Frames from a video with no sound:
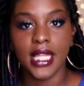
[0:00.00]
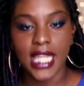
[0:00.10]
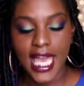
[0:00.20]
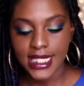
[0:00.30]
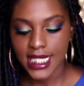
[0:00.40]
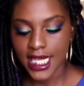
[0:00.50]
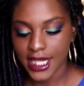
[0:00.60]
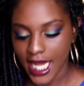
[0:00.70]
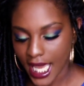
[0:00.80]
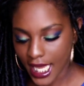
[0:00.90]
last thing
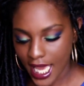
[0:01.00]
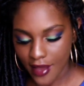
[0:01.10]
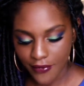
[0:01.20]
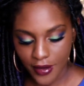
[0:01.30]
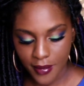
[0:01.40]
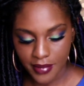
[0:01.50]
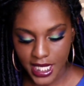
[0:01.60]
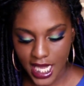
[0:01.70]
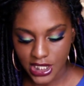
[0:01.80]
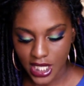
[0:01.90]
that I got from
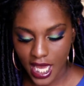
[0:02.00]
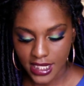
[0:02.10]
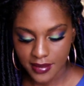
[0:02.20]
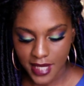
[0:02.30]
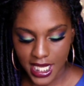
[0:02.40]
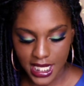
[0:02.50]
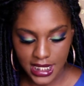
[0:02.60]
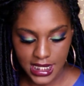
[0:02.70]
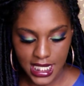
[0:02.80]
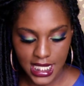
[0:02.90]
BH Cosmetics
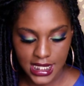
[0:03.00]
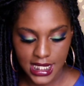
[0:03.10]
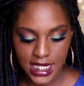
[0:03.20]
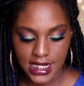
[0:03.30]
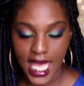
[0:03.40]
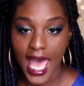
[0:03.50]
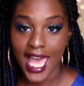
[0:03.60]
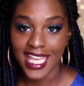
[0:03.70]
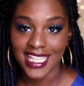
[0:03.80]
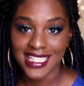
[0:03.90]
is this
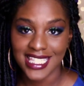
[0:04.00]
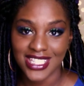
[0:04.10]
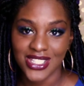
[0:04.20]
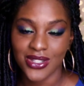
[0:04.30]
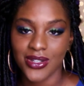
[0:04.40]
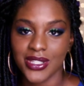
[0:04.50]
Eye Essential